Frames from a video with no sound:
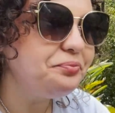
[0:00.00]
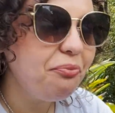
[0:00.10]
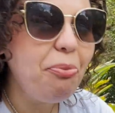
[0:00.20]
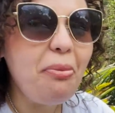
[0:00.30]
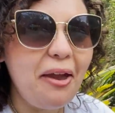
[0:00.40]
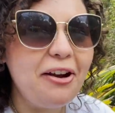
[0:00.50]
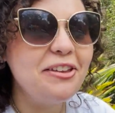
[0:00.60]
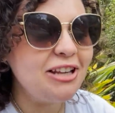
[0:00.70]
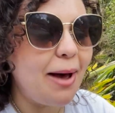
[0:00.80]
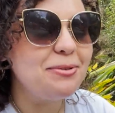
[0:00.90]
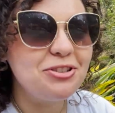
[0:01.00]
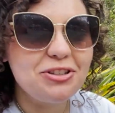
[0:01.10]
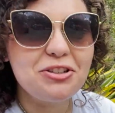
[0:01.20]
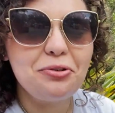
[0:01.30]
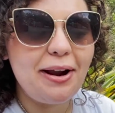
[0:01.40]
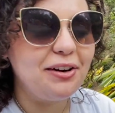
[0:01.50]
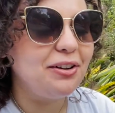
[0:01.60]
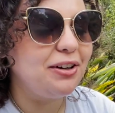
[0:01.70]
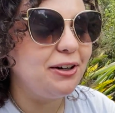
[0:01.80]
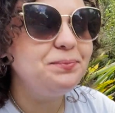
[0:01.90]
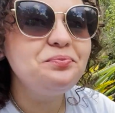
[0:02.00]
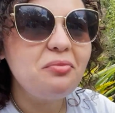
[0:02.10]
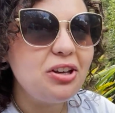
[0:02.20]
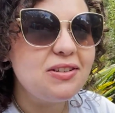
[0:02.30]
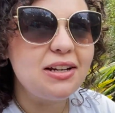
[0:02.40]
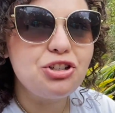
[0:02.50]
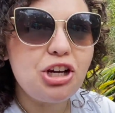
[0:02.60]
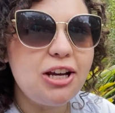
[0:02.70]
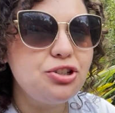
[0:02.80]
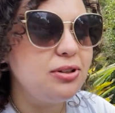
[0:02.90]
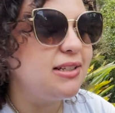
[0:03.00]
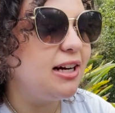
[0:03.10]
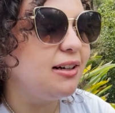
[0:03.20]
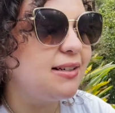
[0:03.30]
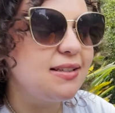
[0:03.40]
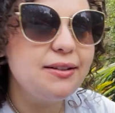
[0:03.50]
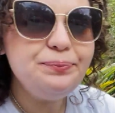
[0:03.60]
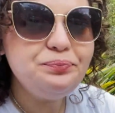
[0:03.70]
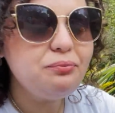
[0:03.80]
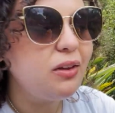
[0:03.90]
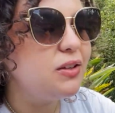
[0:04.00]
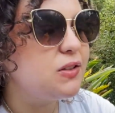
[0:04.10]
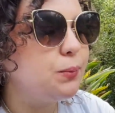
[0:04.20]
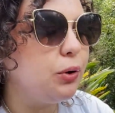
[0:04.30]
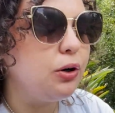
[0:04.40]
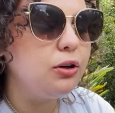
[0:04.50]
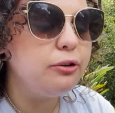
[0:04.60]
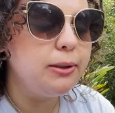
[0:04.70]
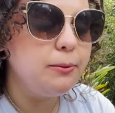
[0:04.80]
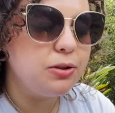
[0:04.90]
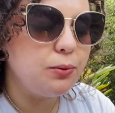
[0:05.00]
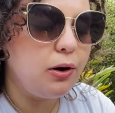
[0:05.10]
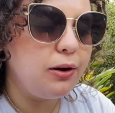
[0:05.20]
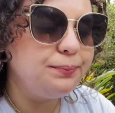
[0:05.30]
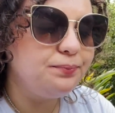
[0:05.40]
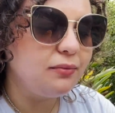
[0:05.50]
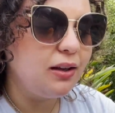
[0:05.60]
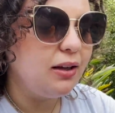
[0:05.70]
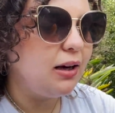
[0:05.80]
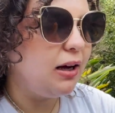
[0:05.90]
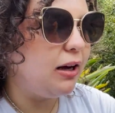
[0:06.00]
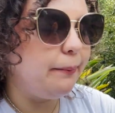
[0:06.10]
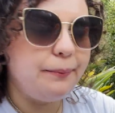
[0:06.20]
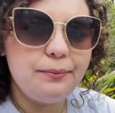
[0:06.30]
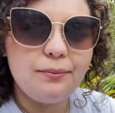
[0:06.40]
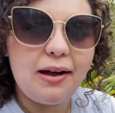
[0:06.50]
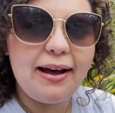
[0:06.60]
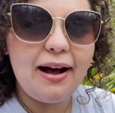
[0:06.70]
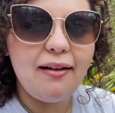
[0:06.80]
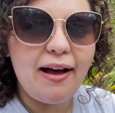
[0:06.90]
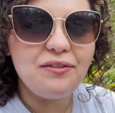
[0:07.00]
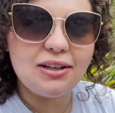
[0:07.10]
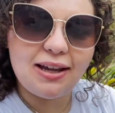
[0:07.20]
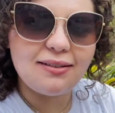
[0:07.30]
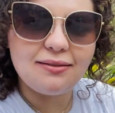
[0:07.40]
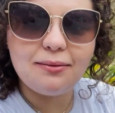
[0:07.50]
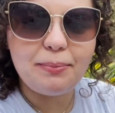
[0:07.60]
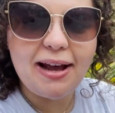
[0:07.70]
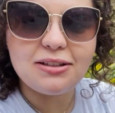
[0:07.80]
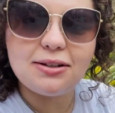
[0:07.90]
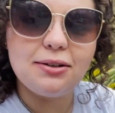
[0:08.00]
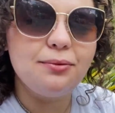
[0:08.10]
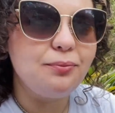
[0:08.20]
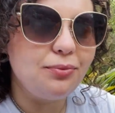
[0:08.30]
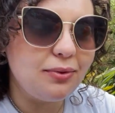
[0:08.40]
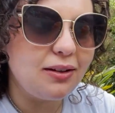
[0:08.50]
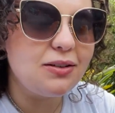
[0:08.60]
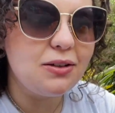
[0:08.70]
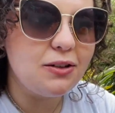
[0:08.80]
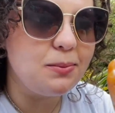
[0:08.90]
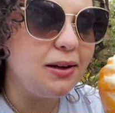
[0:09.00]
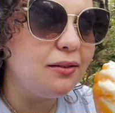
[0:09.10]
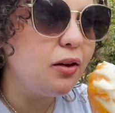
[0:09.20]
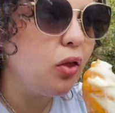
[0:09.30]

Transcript: All right, the top is just the regular Sunshine Tree Terrace swirl, cream swirl. Um, I'll have to get back to you. Excuse me.